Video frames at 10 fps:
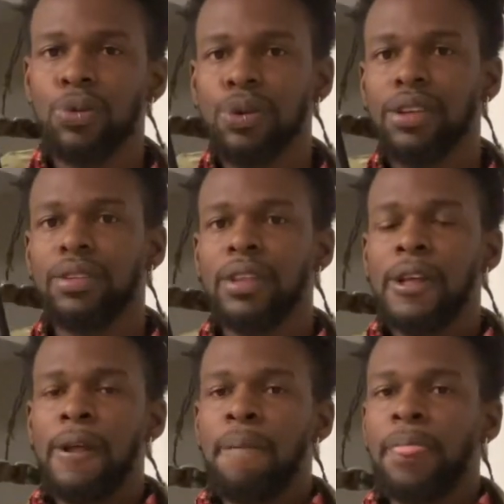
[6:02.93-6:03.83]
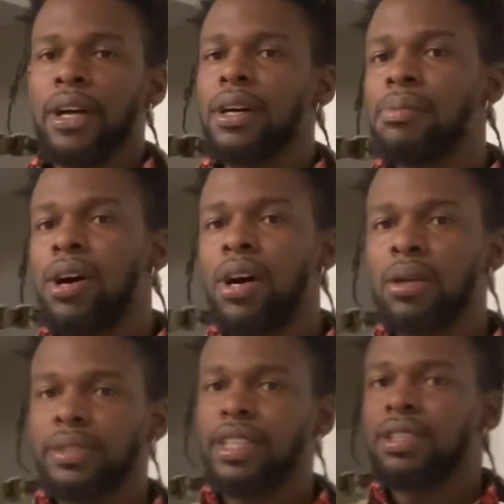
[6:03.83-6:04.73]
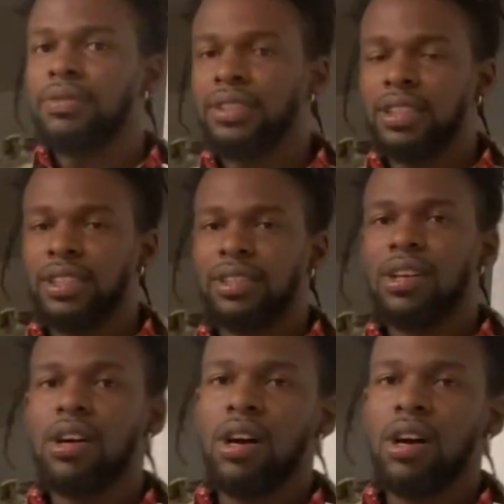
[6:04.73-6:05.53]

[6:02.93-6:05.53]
with my arms getting fatigued.